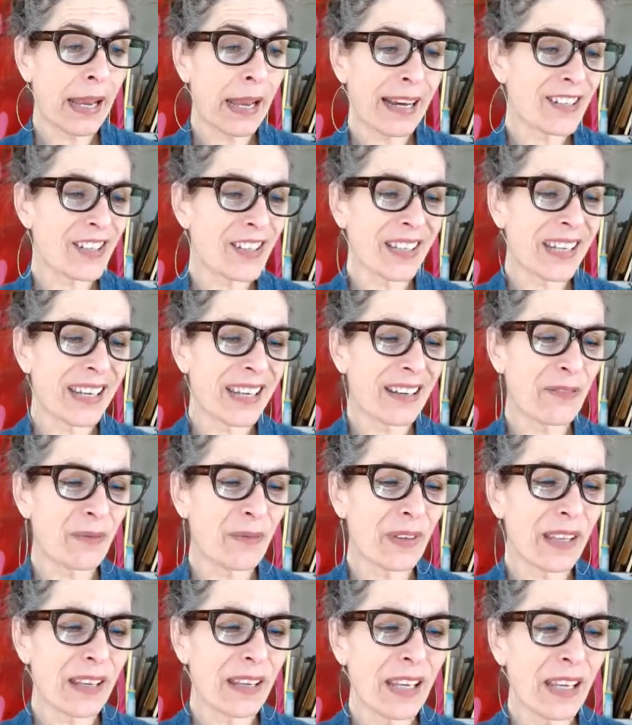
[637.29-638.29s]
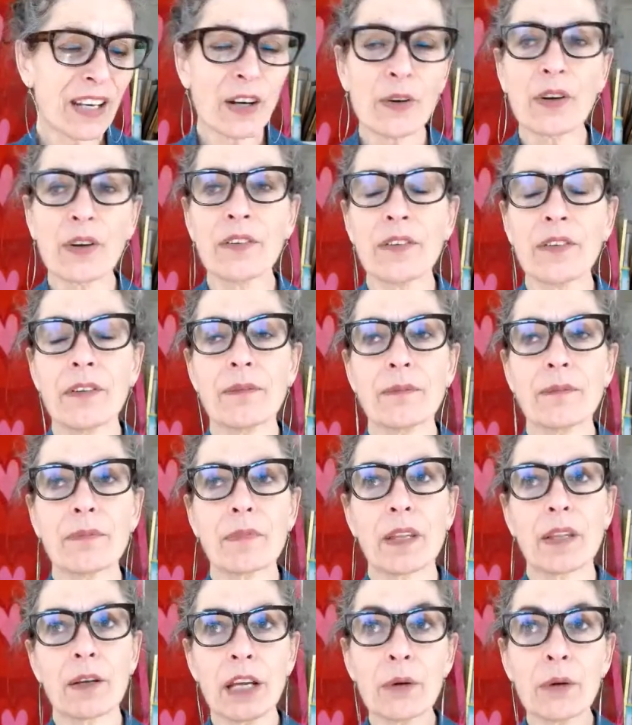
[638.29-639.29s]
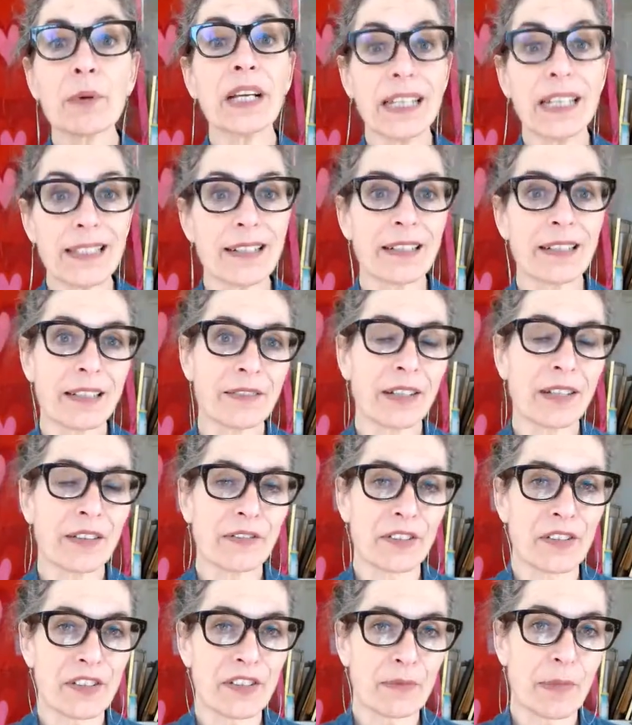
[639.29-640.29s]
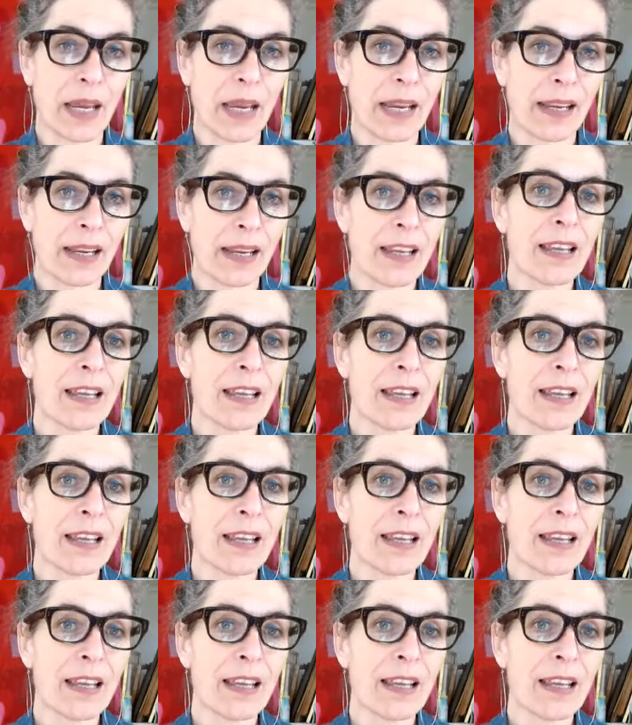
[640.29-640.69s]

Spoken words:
Actually, you know, it will get started around the 1st of May.